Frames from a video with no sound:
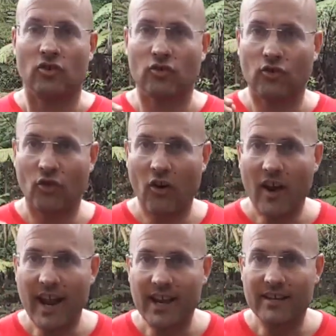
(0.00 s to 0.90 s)

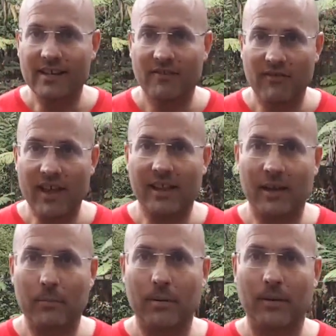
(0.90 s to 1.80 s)
Try to
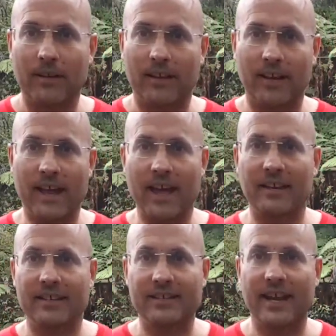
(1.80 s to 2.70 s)
develop an
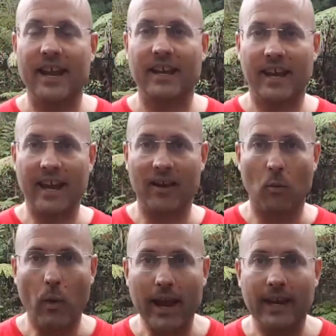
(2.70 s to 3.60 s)
understanding and
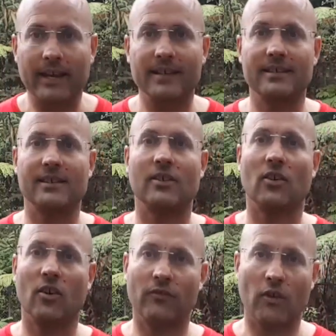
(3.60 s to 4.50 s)
awareness
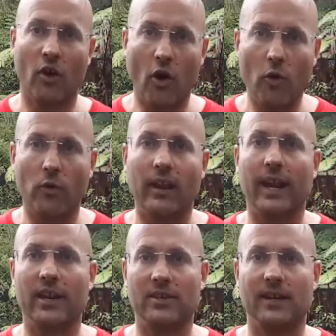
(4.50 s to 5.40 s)
of your own
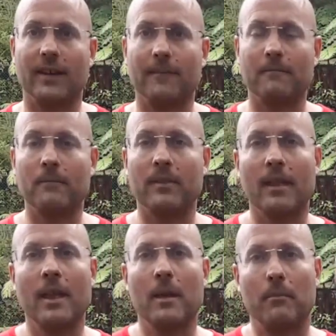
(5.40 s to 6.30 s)
energy,
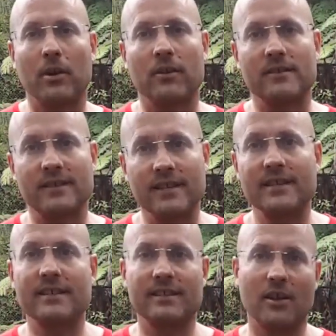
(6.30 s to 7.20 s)
because
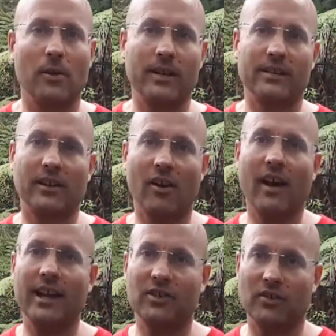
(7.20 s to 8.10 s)
this is going to
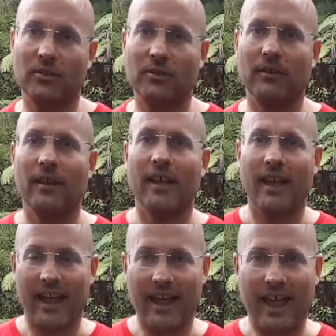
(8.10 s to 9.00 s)
guide you
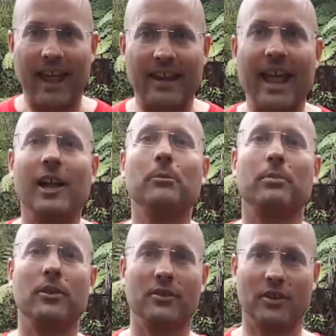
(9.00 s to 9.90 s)
and
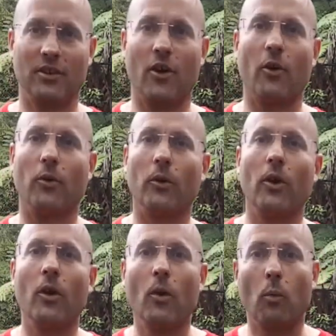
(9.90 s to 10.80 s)
help you to know
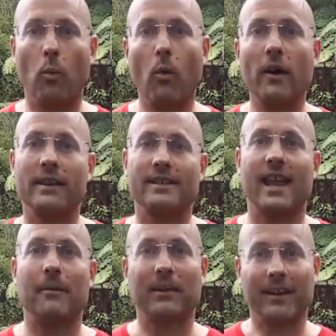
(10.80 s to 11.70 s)
what is
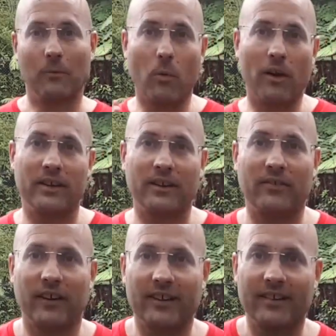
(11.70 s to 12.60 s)
happening and what
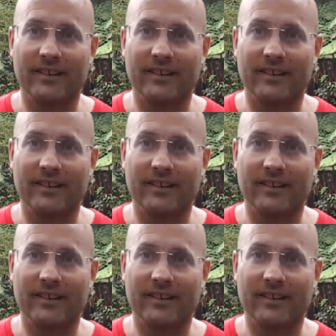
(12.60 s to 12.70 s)
different